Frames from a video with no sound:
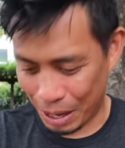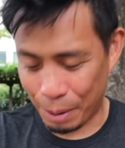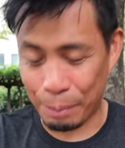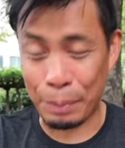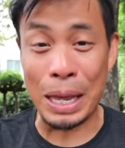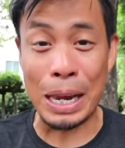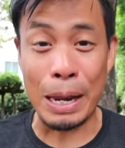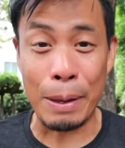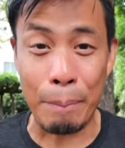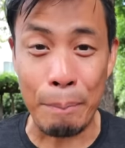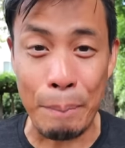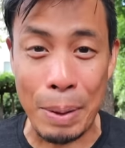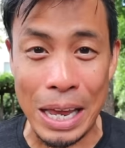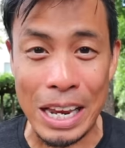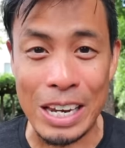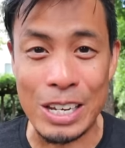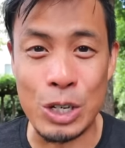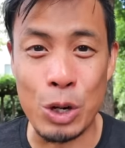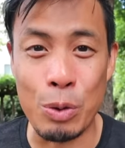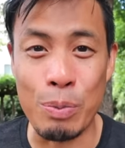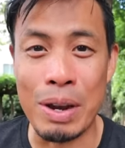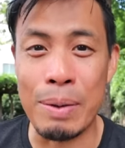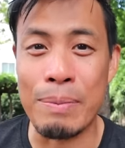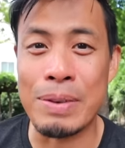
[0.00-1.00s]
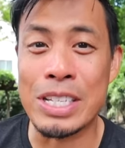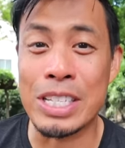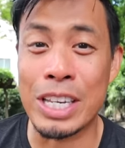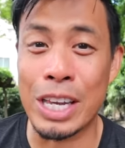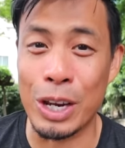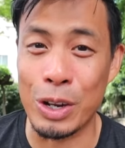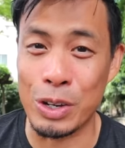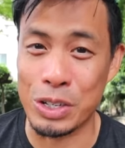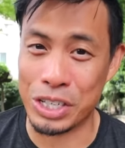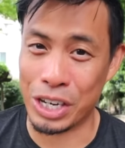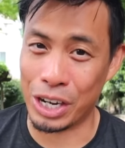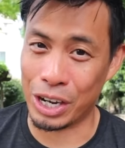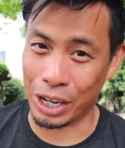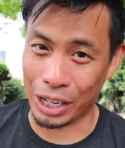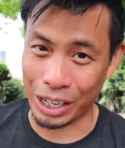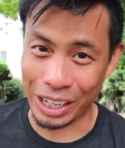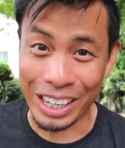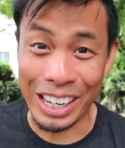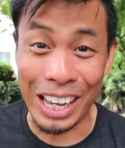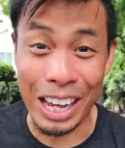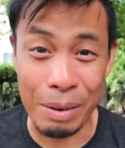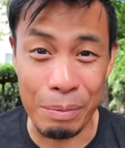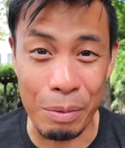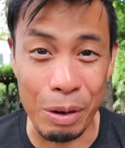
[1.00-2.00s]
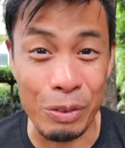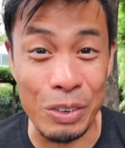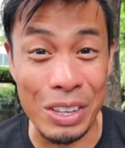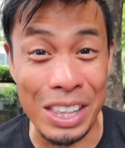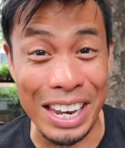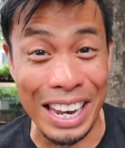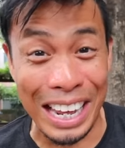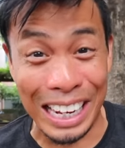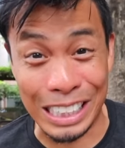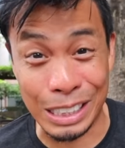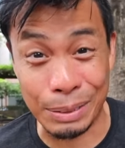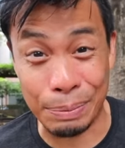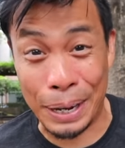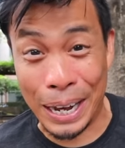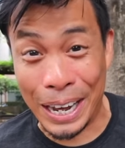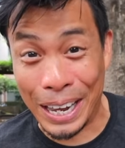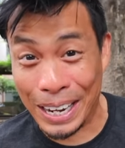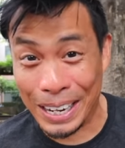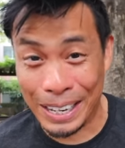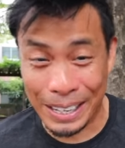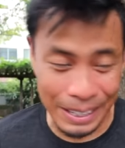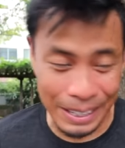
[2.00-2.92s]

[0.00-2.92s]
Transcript: I'm getting bit too many mosquitoes here. Gotta move to the next spot.